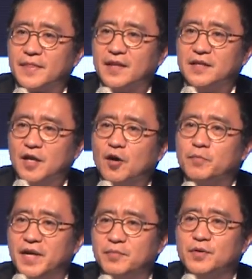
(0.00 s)
young
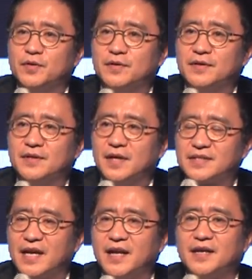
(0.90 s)
people are
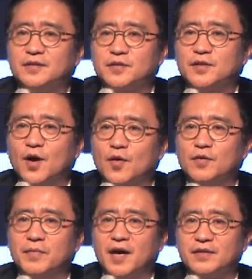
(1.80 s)
getting to know
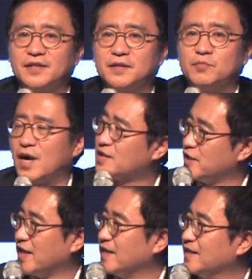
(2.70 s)
about the
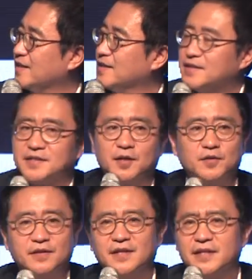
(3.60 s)
blockchain.
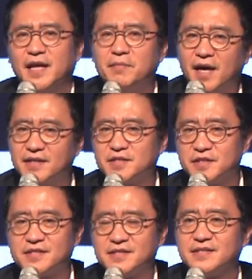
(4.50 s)
So they might
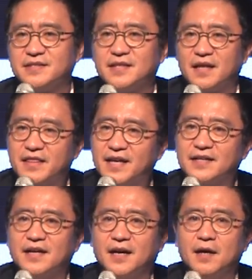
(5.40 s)
just
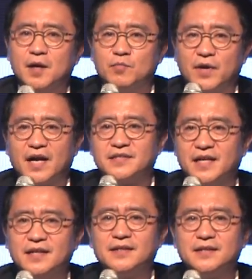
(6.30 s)
think
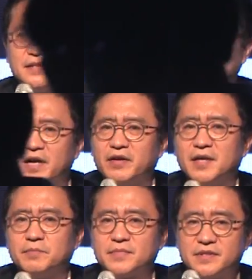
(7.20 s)
blockchain is a
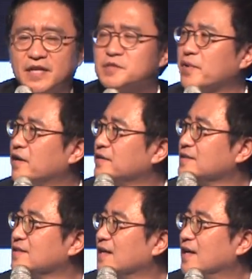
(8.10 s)
very
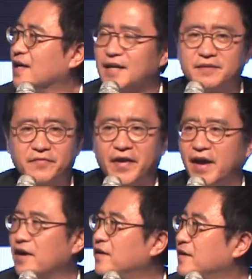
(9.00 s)
transparent and
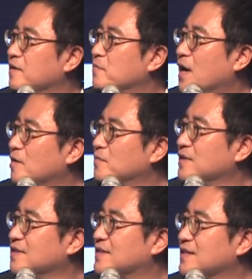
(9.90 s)
fair
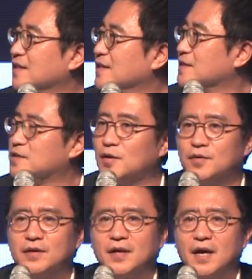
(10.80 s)
environment.
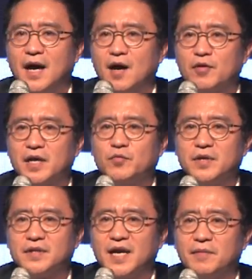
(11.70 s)
So how can
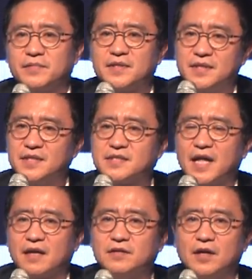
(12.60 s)
we adapt this
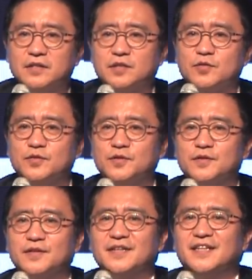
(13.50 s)
technology
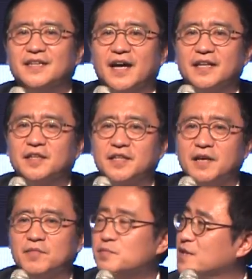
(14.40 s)
to
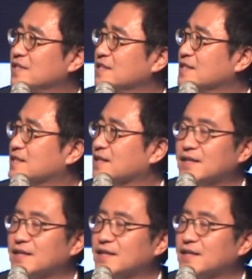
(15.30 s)
entertainment business?